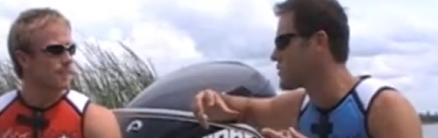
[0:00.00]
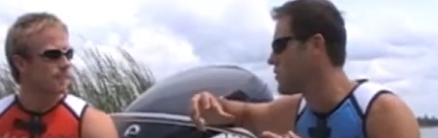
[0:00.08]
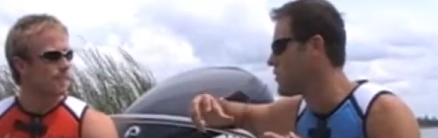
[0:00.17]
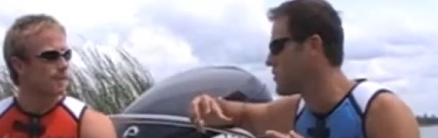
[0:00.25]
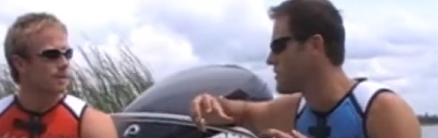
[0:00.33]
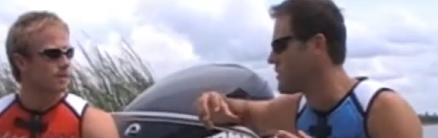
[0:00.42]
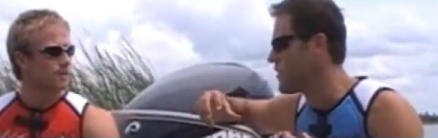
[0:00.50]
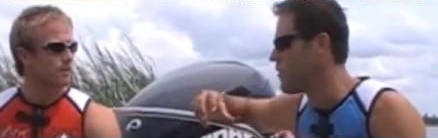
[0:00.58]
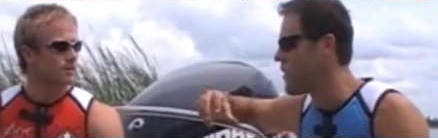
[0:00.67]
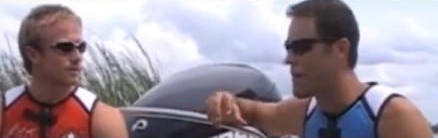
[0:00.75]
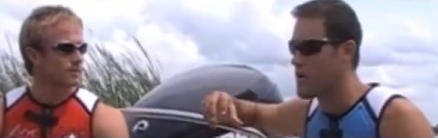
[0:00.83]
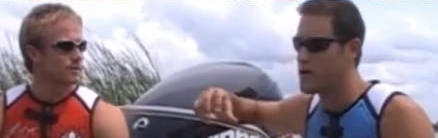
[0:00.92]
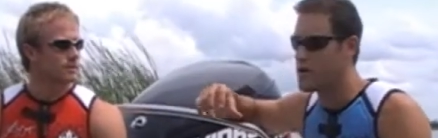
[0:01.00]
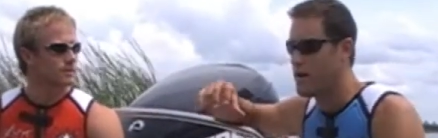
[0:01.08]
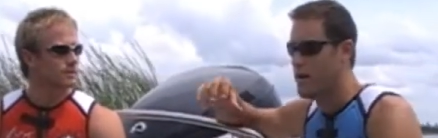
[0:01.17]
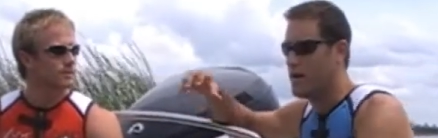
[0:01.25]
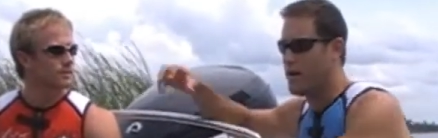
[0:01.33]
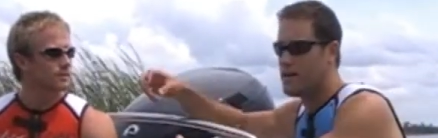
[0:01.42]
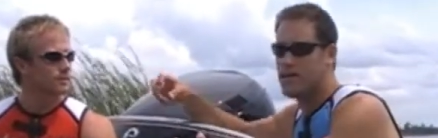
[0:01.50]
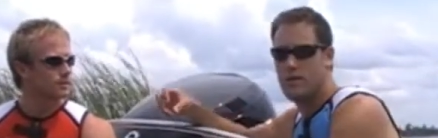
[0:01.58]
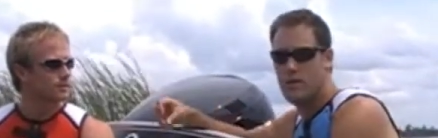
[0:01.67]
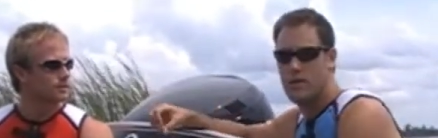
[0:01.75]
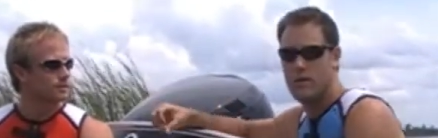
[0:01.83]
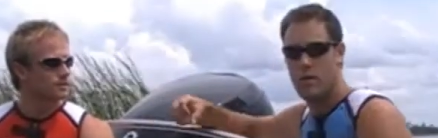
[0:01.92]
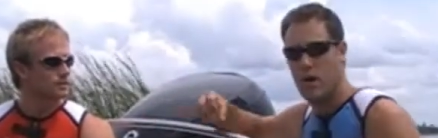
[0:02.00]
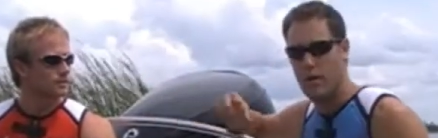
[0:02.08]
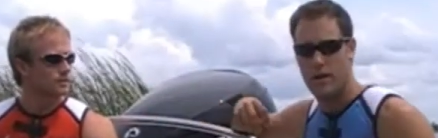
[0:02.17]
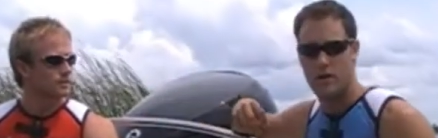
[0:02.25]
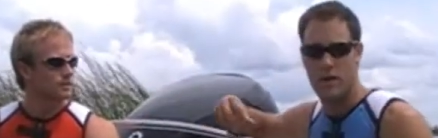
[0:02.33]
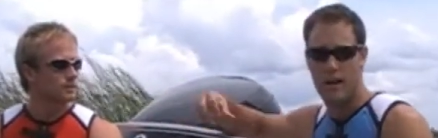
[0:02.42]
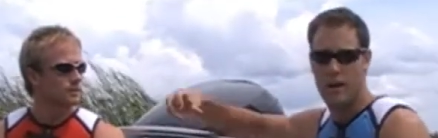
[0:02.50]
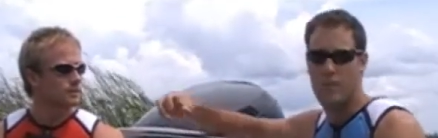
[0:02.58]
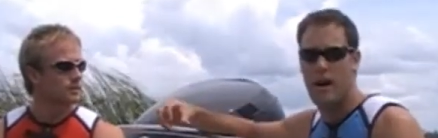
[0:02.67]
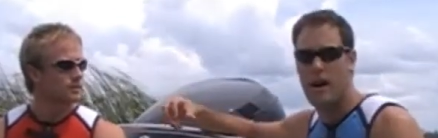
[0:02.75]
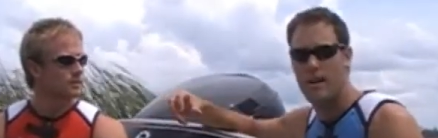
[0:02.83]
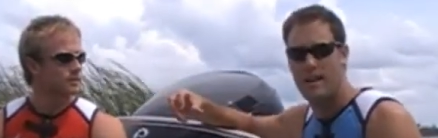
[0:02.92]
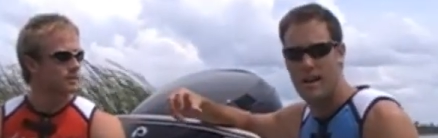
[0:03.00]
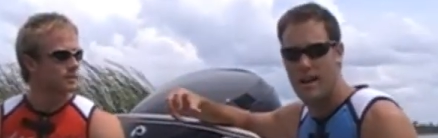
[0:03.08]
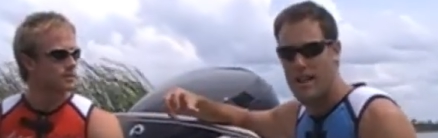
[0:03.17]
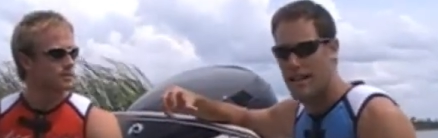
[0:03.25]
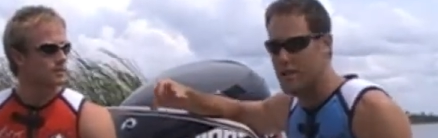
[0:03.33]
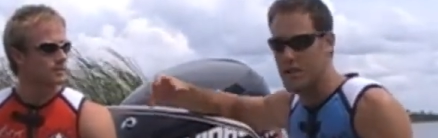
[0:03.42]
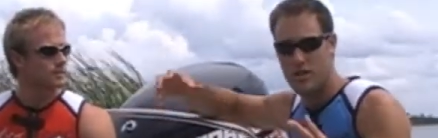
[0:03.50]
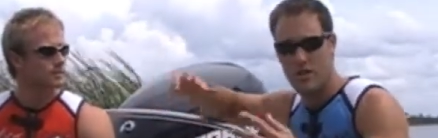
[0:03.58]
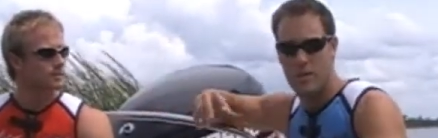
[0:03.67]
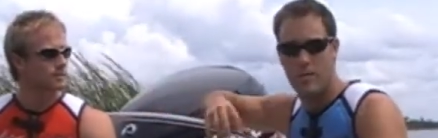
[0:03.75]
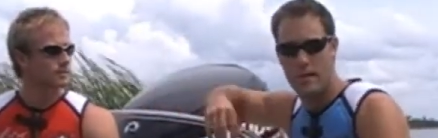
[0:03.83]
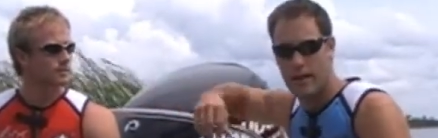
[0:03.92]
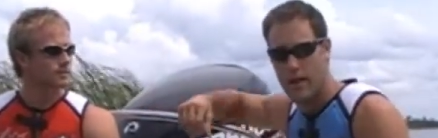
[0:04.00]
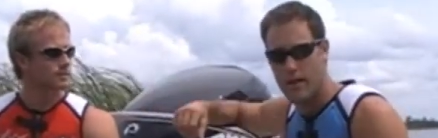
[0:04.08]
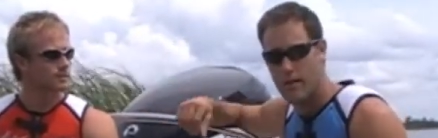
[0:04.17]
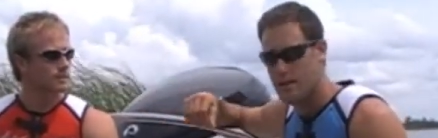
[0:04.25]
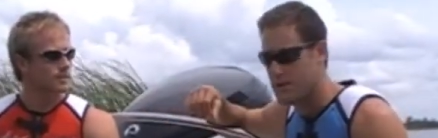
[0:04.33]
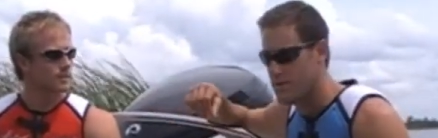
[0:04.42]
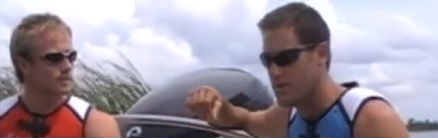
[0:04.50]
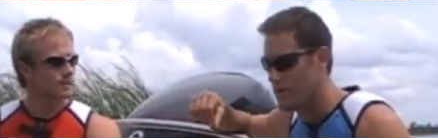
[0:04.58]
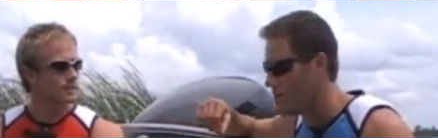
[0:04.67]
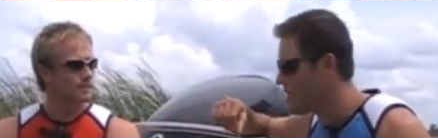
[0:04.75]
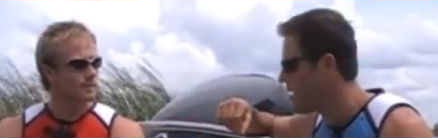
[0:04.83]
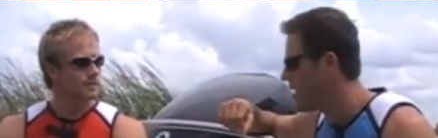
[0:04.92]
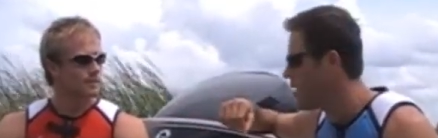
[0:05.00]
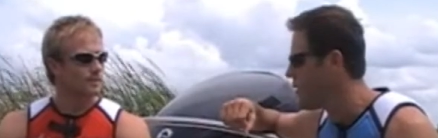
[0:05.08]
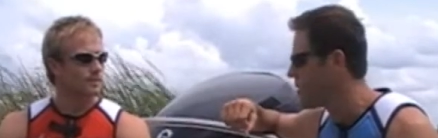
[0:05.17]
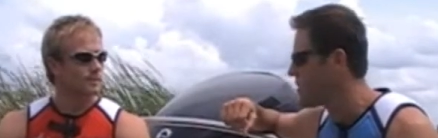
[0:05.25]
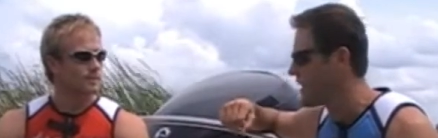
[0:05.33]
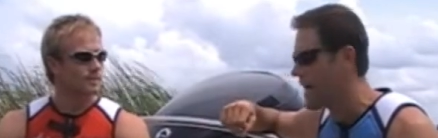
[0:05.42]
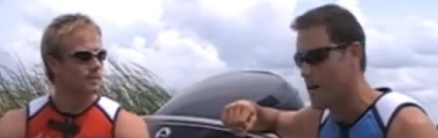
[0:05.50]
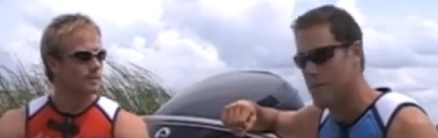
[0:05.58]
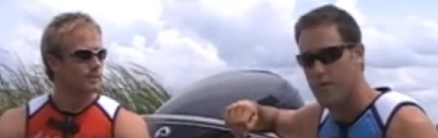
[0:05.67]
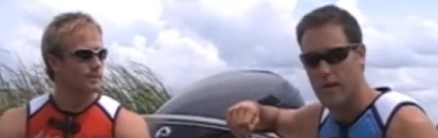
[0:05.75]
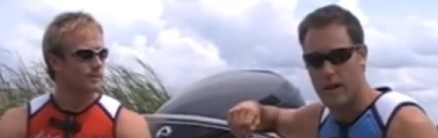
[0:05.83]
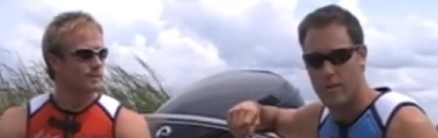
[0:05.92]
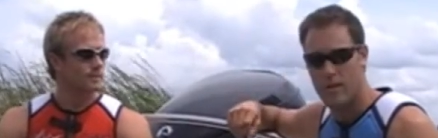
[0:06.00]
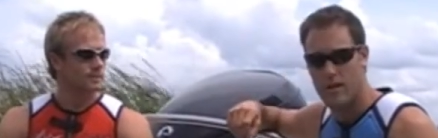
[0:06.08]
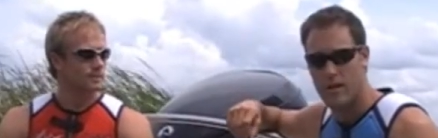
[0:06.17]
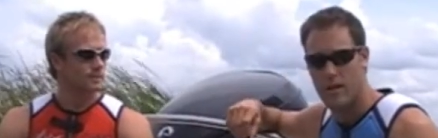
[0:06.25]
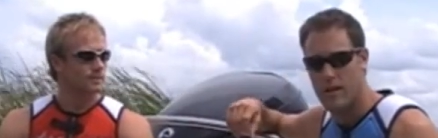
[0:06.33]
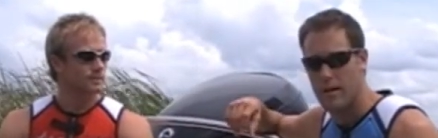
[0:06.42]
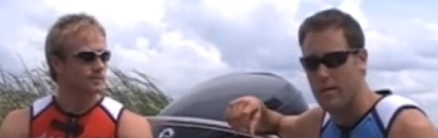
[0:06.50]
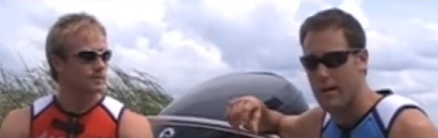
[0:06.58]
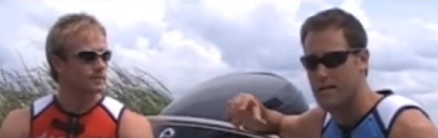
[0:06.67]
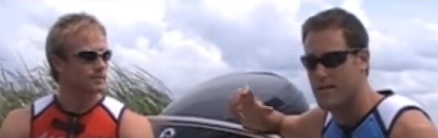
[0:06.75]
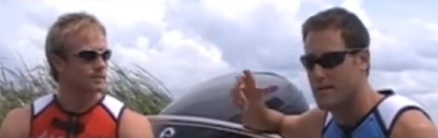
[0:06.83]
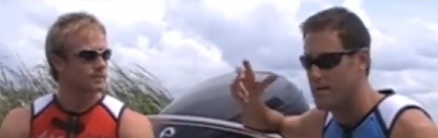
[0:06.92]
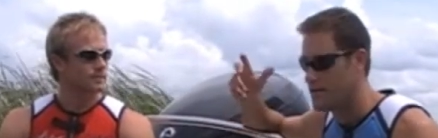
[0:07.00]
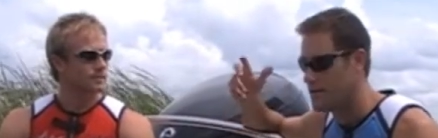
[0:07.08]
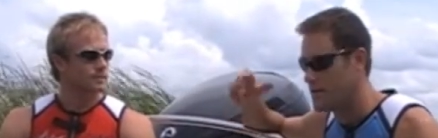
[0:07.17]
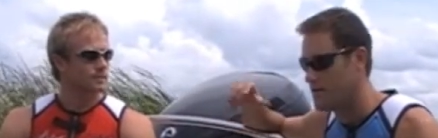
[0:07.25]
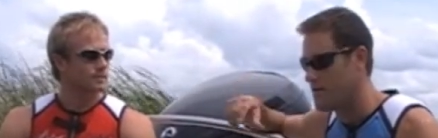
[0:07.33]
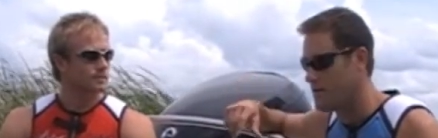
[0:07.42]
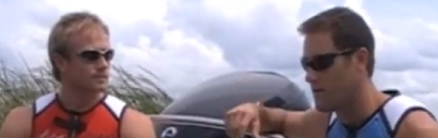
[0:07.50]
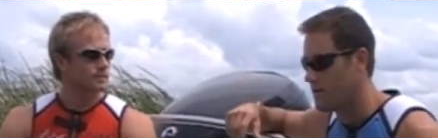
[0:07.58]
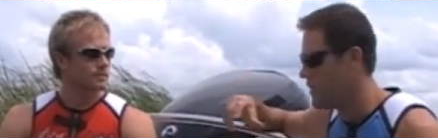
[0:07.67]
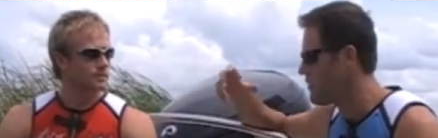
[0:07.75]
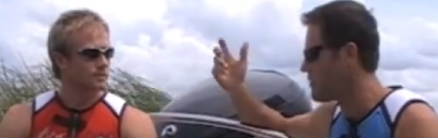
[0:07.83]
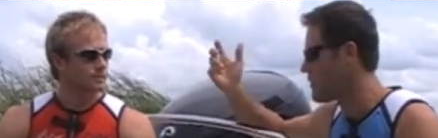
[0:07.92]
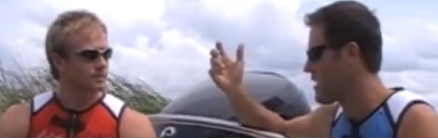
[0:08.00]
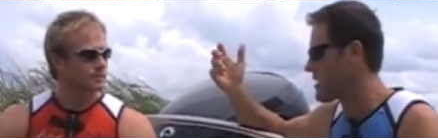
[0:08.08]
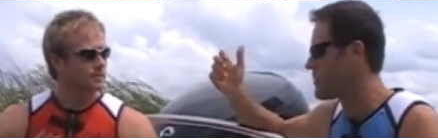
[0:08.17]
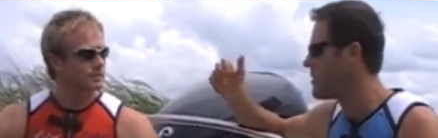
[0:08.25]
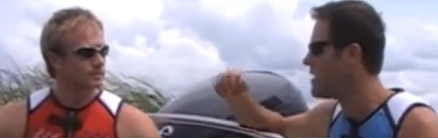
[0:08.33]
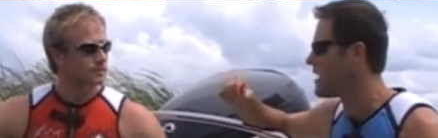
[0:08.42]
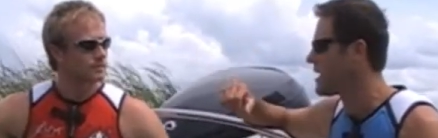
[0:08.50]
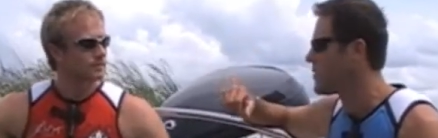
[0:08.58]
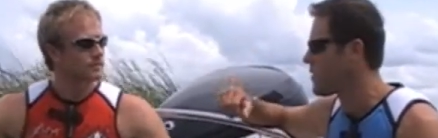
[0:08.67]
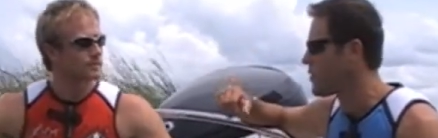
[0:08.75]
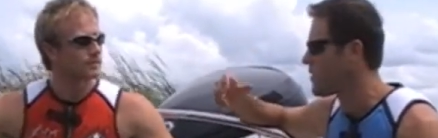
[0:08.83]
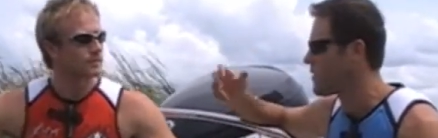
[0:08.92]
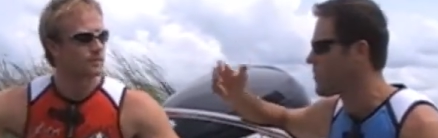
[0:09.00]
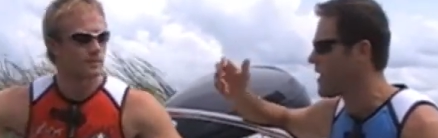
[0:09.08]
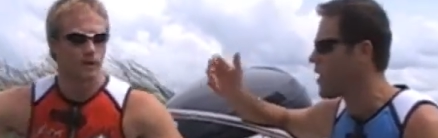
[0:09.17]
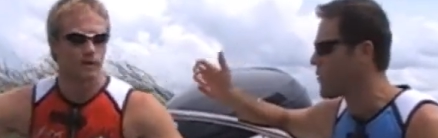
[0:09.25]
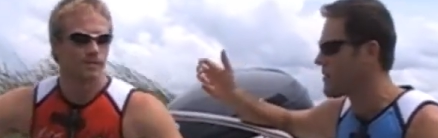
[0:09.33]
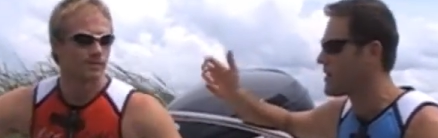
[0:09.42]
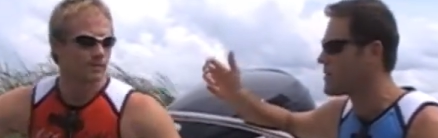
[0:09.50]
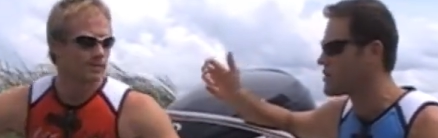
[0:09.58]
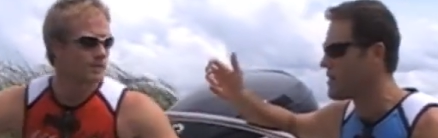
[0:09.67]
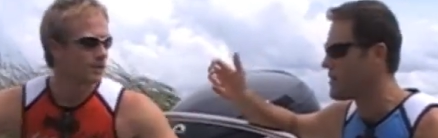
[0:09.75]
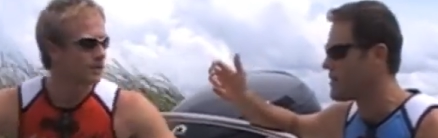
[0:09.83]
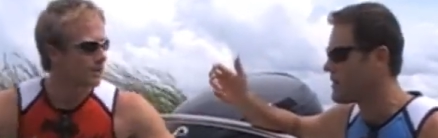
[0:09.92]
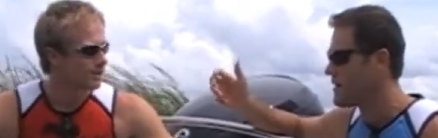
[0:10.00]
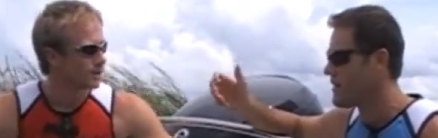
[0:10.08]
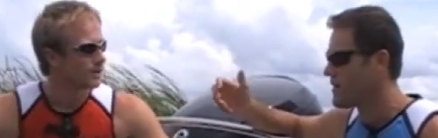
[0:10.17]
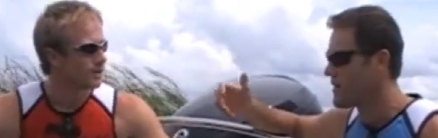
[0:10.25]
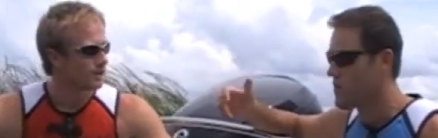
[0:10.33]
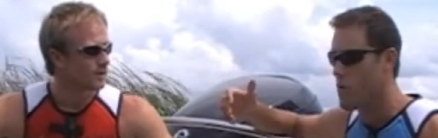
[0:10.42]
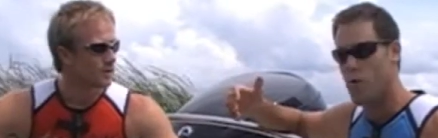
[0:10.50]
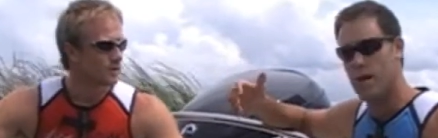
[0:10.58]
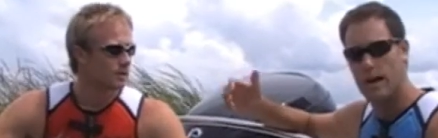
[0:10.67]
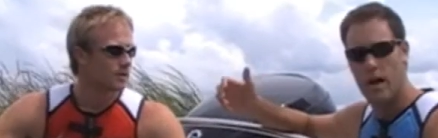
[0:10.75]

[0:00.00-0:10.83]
Speaker 1: schools? You know, why am I trying to get his students? Why would he try to get mine? Let's just come together. Let's just be one big happy family, and basically, we don't, we're not competing anymore. We're, we're helping each other. The more we